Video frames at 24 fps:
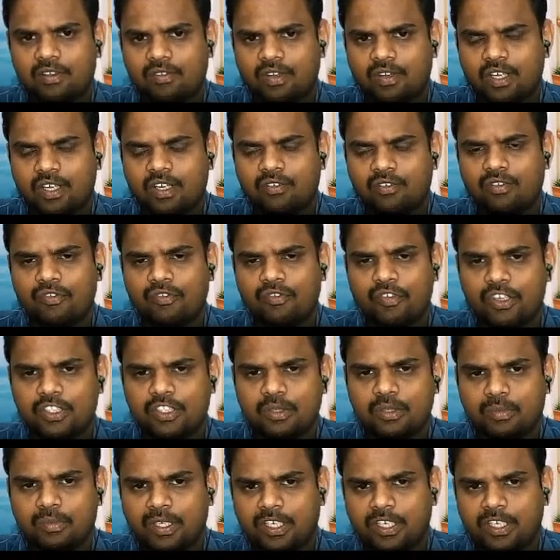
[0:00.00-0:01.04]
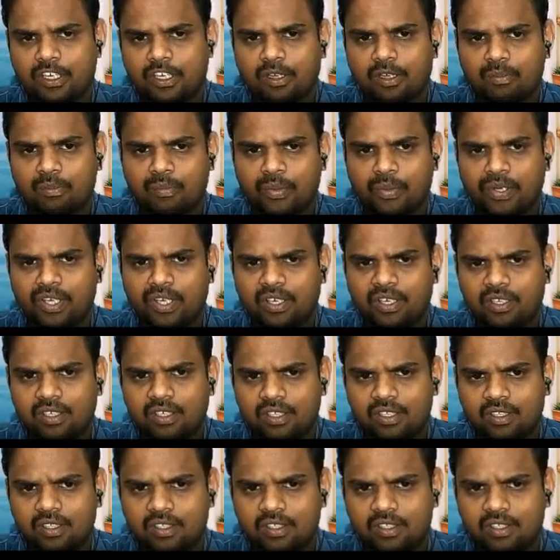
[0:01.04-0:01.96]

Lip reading: What if it is a multi-component?